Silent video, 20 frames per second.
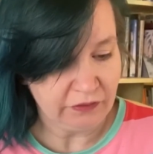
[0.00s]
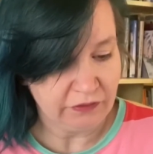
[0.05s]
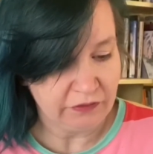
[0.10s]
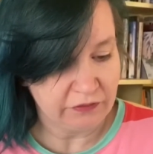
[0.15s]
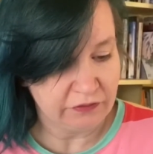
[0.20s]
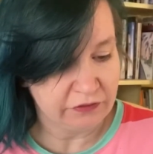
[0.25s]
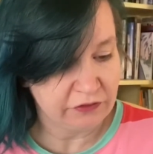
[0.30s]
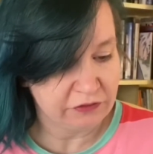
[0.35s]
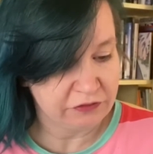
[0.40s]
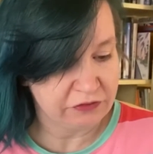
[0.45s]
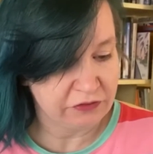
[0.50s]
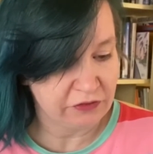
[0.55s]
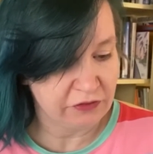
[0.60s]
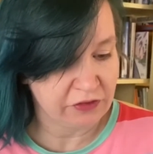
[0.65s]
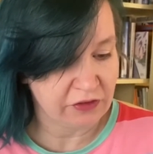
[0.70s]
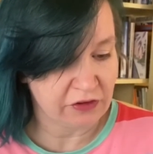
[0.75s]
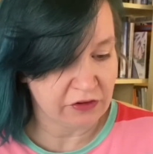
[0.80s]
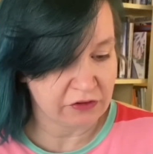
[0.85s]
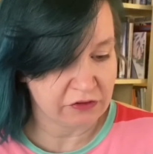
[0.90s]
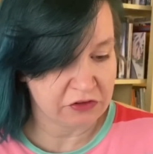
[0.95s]
the
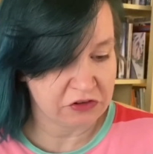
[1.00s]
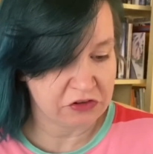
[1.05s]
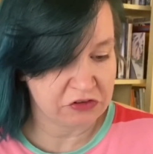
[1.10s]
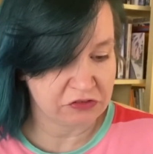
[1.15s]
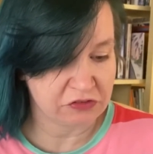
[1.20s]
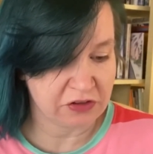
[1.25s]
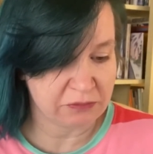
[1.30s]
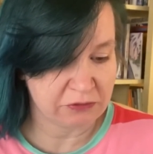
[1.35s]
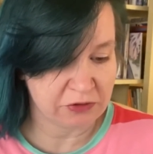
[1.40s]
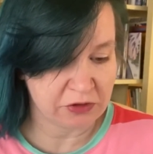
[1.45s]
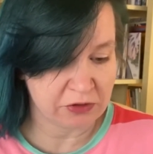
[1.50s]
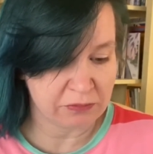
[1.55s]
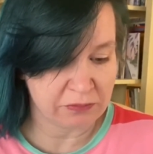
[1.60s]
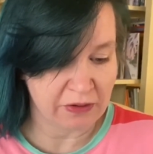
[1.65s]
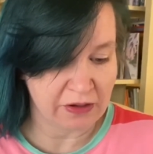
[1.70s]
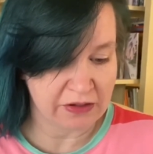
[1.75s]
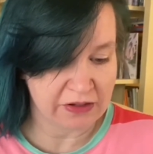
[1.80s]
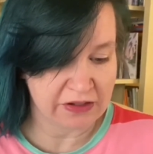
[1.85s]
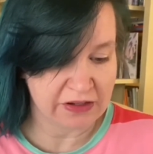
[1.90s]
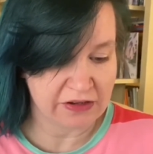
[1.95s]
filth-hungry scream in your
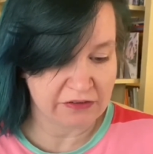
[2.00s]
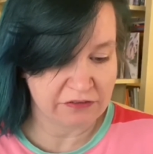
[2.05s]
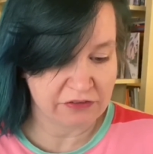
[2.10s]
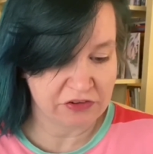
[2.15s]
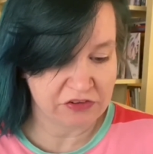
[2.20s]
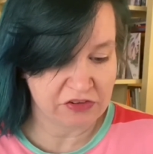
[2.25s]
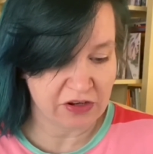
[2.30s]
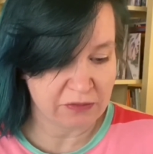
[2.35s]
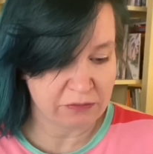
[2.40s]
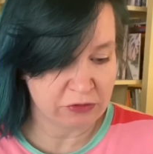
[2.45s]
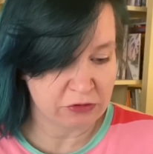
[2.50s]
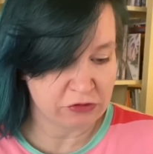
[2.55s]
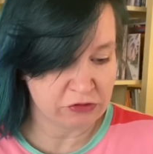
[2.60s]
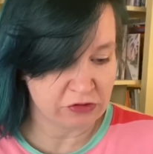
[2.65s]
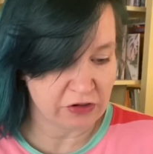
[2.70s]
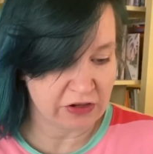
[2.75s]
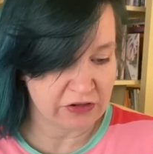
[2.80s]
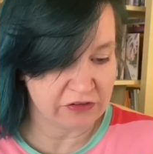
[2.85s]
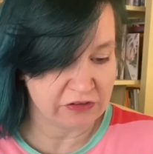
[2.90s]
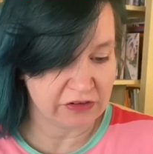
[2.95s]
body every time you
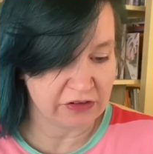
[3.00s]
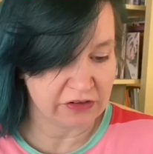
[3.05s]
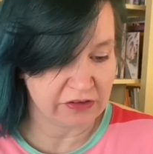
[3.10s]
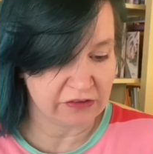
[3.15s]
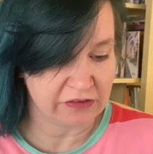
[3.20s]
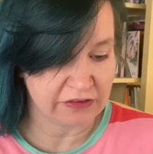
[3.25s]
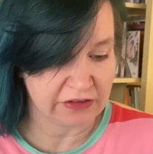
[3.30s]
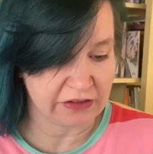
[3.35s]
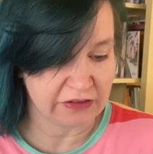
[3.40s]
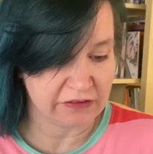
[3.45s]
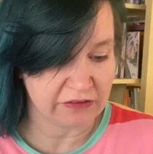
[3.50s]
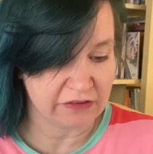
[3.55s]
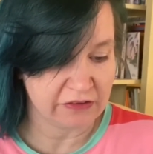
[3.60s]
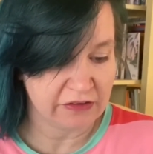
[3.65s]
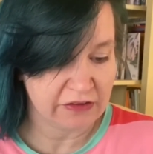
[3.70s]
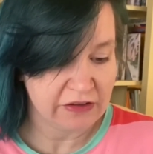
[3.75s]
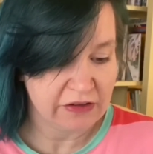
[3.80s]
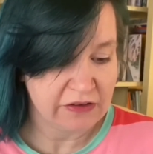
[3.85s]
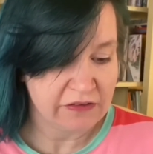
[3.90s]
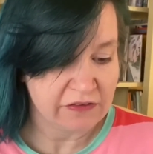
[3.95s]
tried to get clean.
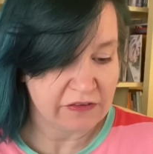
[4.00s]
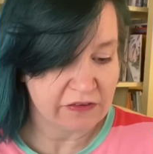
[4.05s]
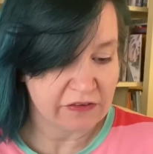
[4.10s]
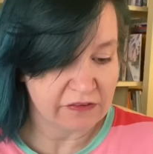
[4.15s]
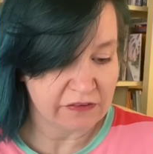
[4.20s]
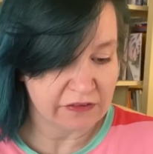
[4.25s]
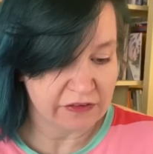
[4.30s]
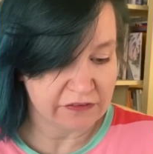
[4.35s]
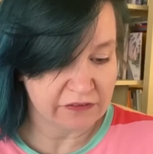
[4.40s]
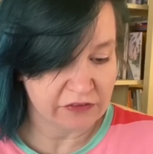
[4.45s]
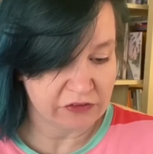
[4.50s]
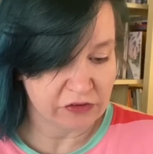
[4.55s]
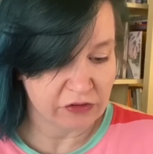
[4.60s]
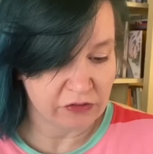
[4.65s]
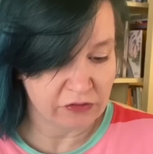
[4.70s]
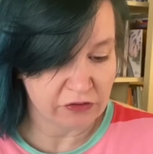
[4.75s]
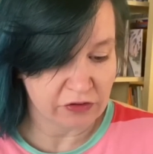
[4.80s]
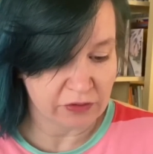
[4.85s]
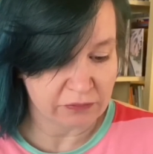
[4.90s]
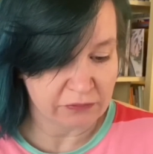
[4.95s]
The clinic that
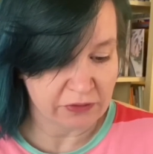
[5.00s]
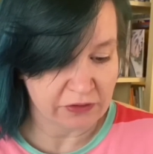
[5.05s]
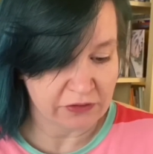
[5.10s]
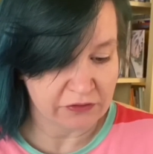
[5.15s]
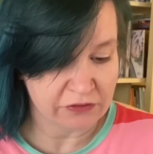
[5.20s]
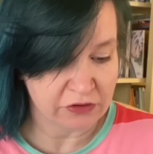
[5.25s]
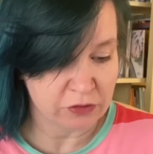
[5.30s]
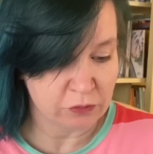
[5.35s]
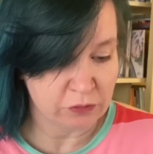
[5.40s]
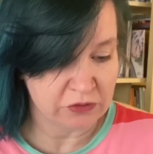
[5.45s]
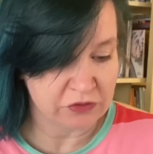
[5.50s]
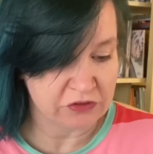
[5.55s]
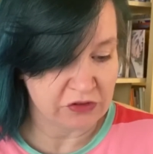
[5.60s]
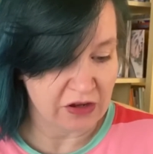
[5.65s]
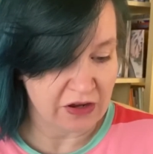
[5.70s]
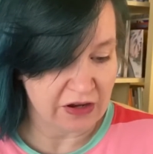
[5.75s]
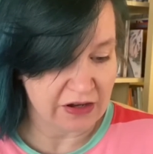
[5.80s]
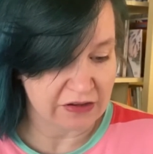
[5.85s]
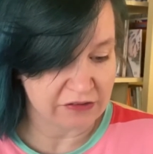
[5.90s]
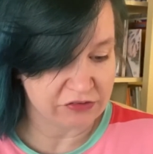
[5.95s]
told our mother you would
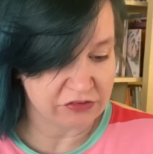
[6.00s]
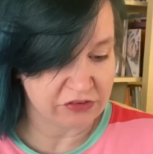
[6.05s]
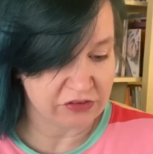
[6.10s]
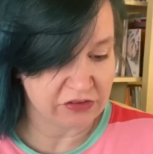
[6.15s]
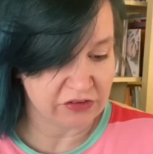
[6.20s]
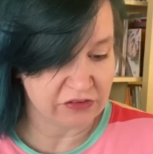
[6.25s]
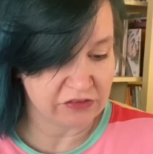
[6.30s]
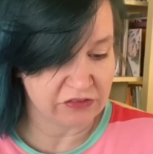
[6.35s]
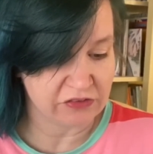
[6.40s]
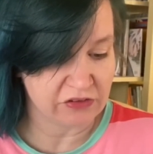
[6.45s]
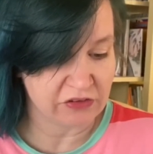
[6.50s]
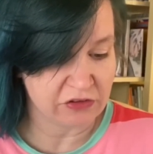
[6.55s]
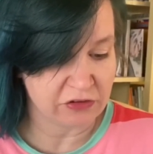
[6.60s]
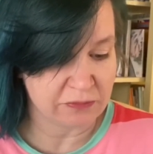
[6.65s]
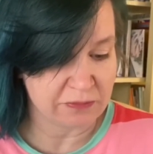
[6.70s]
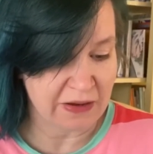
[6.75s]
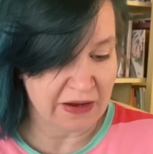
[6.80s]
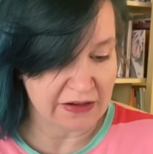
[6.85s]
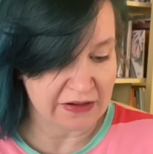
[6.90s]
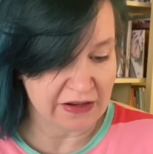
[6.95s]
die if she didn't send you
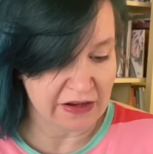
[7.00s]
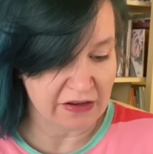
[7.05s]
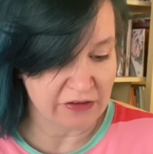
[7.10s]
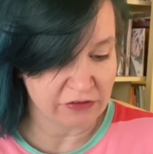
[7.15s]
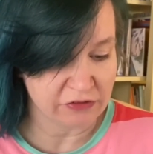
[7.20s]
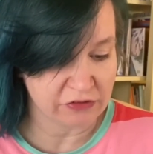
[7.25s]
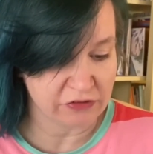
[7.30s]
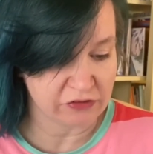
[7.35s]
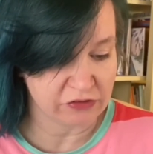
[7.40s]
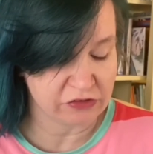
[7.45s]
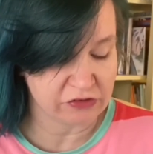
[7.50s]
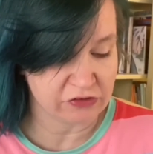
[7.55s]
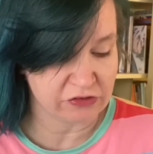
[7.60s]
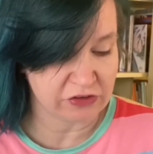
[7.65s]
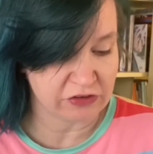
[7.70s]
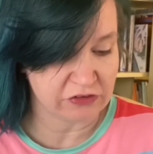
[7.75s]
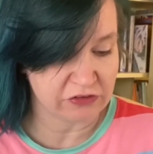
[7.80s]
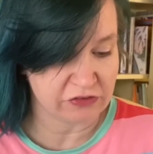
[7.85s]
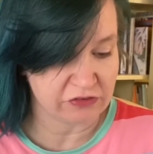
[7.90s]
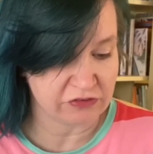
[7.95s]
back out to the
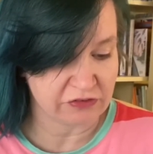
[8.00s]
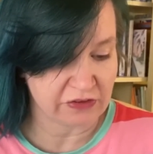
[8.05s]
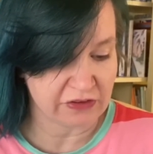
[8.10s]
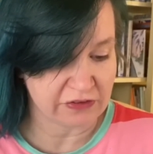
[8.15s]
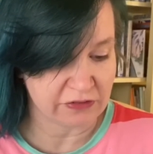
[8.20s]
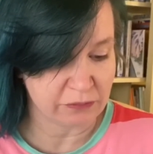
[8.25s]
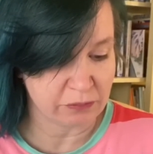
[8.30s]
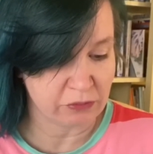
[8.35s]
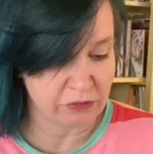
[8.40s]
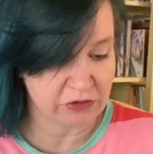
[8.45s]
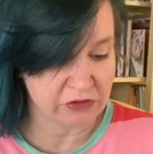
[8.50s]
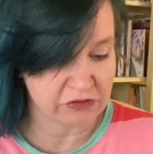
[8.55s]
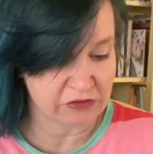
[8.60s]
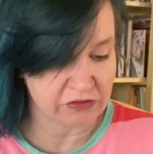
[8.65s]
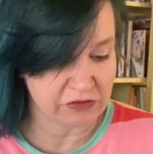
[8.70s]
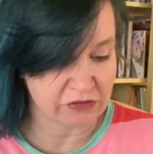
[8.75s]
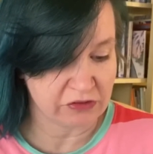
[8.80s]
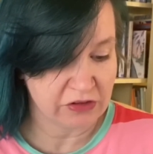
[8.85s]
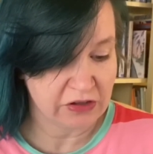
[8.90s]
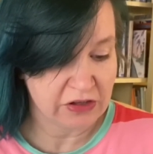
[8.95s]
streets to find the
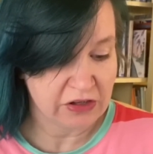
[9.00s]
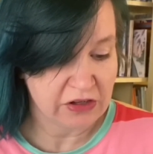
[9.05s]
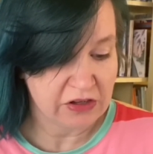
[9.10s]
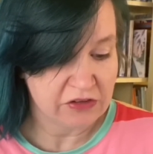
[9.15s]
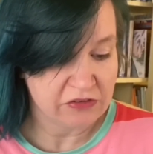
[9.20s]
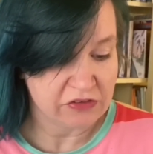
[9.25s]
poison, to